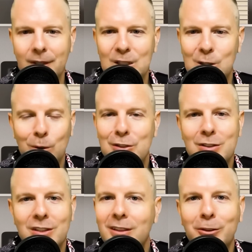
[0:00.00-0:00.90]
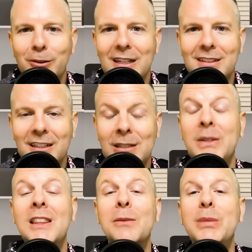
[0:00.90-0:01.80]
So it's still a great time
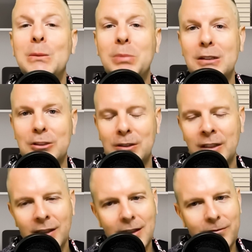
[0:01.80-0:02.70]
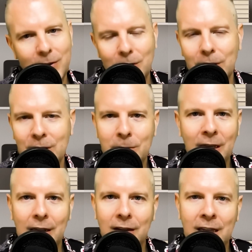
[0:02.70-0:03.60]
in the big picture. If you're looking to
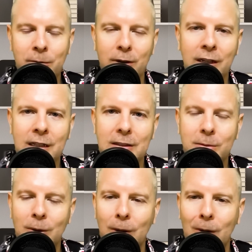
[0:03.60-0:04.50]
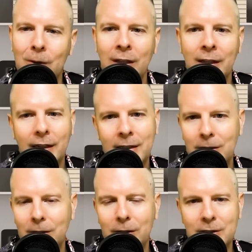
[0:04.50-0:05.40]
make a Lamborghini tomorrow and
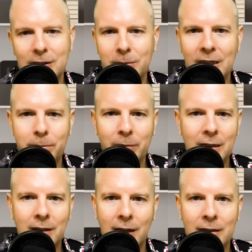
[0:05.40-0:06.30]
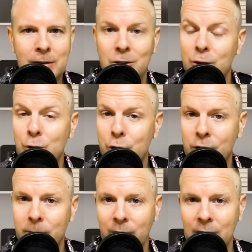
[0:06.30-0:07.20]
you're looking to make big dollars, you
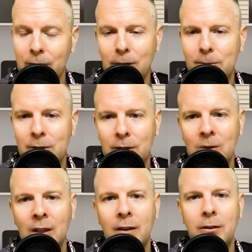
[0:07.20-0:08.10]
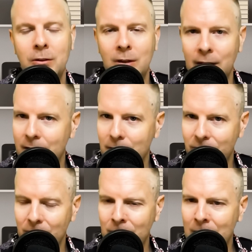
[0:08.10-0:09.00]
shouldn't be in crypto. You're not here
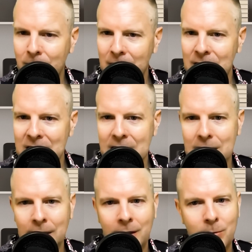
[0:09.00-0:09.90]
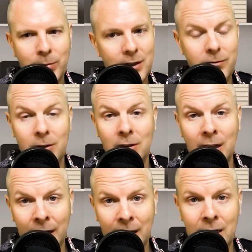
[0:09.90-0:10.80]
for the right reasons. But if you're
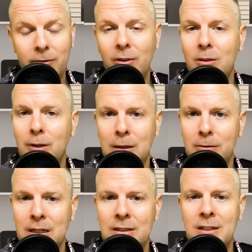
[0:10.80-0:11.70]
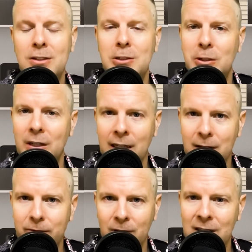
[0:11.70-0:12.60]
in it for the right reasons and you're in
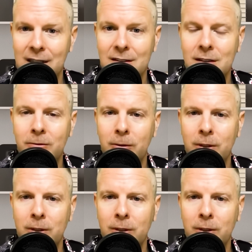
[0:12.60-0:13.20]
it for the next several